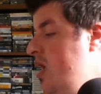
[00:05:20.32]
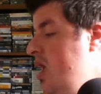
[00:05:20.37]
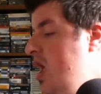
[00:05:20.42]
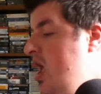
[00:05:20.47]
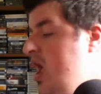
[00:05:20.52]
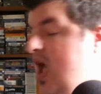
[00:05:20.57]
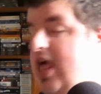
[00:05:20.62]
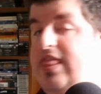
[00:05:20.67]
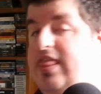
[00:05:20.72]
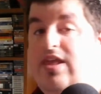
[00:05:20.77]

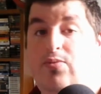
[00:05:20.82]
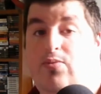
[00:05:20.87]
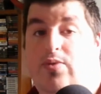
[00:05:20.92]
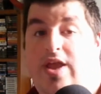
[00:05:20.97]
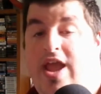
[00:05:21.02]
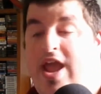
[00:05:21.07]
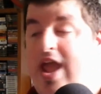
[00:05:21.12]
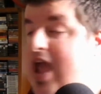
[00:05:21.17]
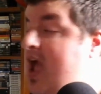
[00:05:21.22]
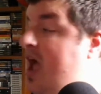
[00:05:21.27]
And then we
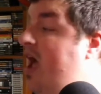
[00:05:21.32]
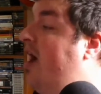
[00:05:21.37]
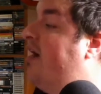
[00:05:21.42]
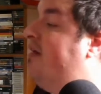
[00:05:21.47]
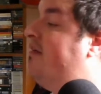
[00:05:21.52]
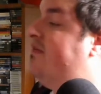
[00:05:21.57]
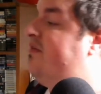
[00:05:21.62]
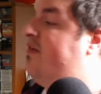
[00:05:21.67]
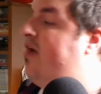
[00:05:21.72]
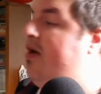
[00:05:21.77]

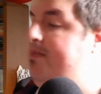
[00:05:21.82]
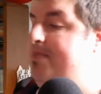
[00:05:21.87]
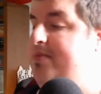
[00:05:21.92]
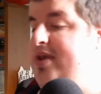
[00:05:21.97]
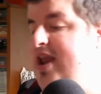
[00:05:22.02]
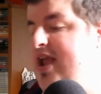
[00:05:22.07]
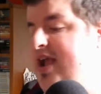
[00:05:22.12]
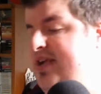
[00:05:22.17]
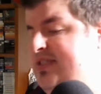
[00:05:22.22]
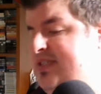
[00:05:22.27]
have up
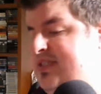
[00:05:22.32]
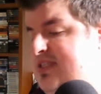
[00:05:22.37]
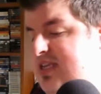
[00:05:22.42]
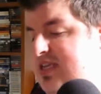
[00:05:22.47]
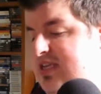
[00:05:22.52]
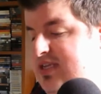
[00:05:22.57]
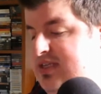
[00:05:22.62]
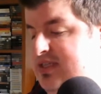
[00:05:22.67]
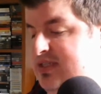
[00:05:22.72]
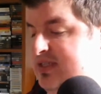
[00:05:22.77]
next
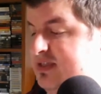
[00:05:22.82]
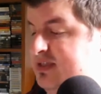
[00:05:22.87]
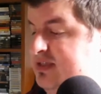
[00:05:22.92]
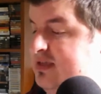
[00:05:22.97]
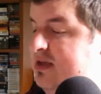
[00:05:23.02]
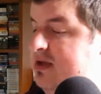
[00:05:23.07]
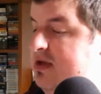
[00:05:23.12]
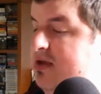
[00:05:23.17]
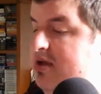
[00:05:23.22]
is